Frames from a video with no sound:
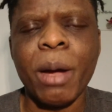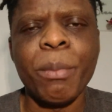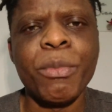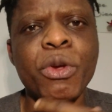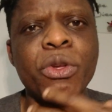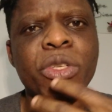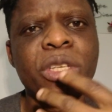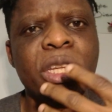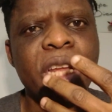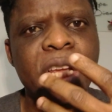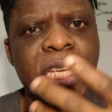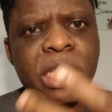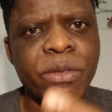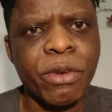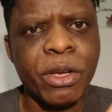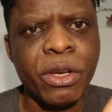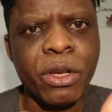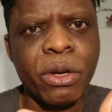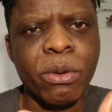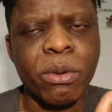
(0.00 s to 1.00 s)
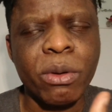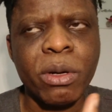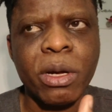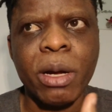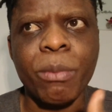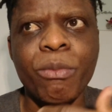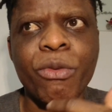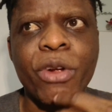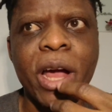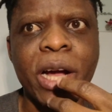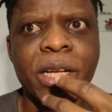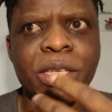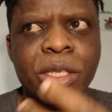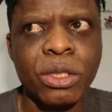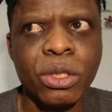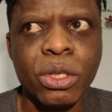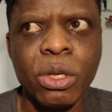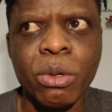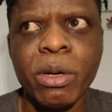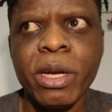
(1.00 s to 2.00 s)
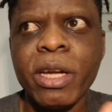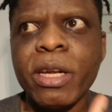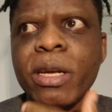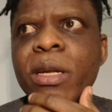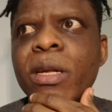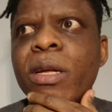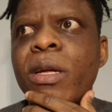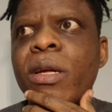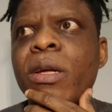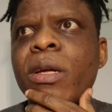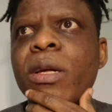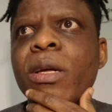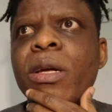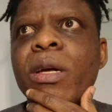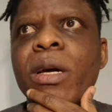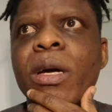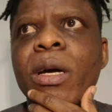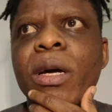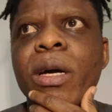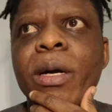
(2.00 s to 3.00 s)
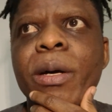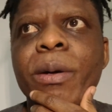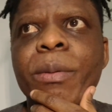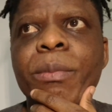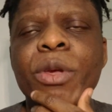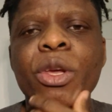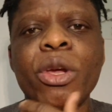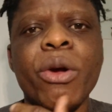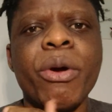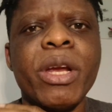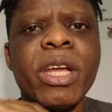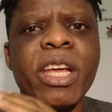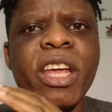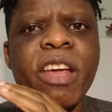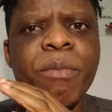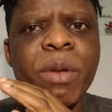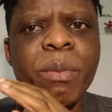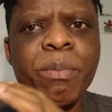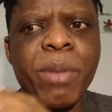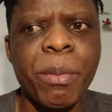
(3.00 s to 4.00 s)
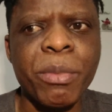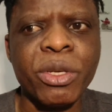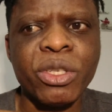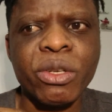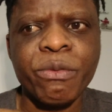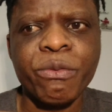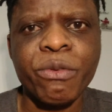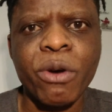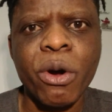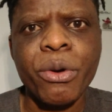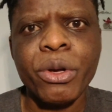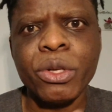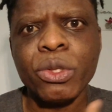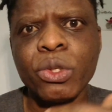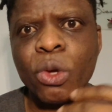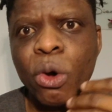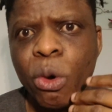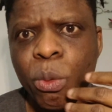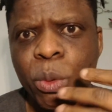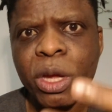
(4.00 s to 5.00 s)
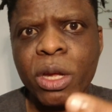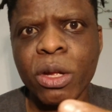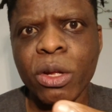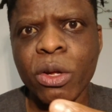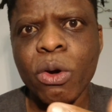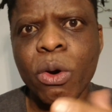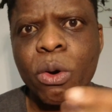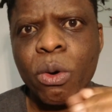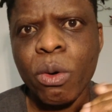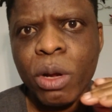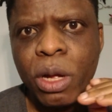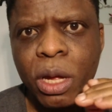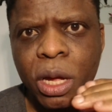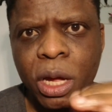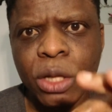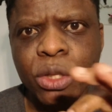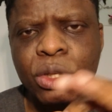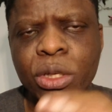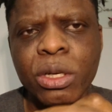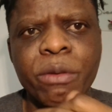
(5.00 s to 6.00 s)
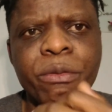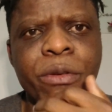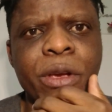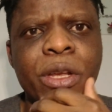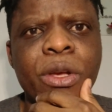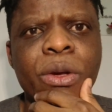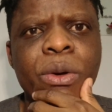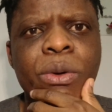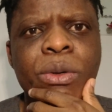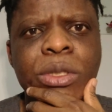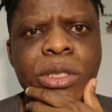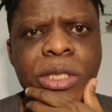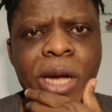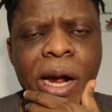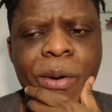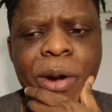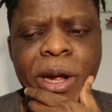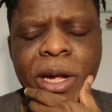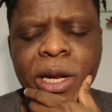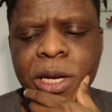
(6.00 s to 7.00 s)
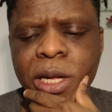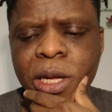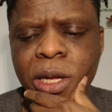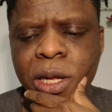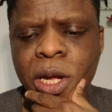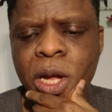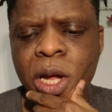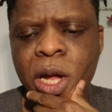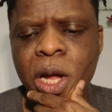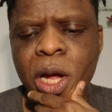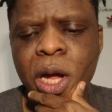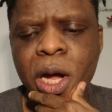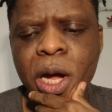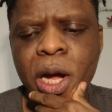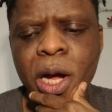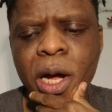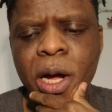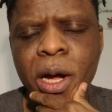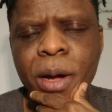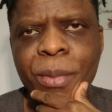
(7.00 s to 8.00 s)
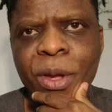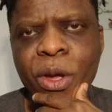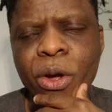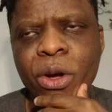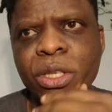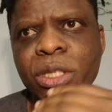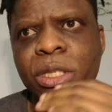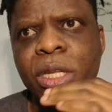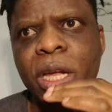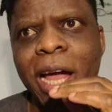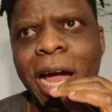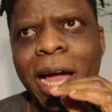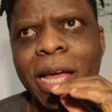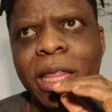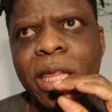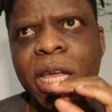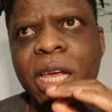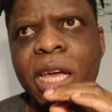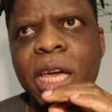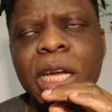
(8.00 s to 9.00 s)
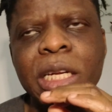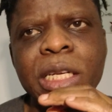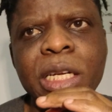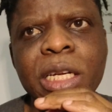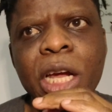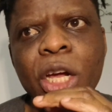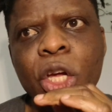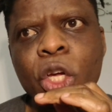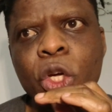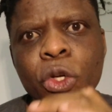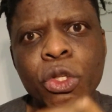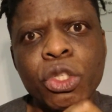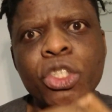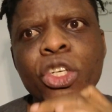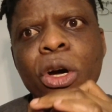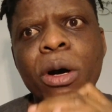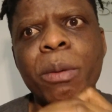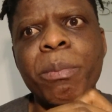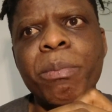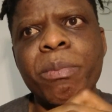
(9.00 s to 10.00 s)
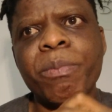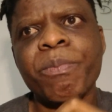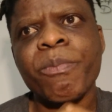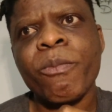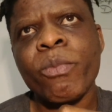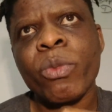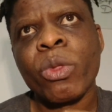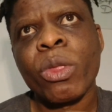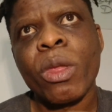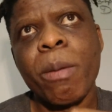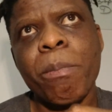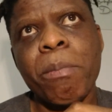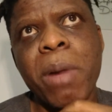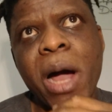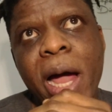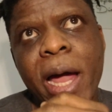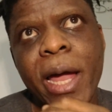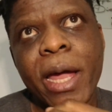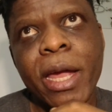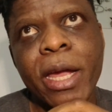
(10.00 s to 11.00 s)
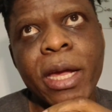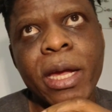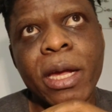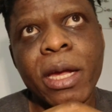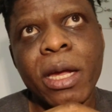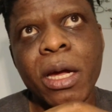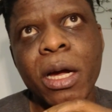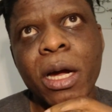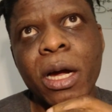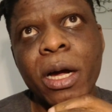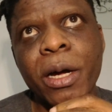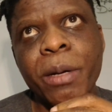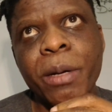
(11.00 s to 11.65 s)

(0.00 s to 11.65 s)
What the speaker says: I'm using his video. I'm reacting to it. He already gave me permission for it, so we can go into the video directly. Because I think he did a good job by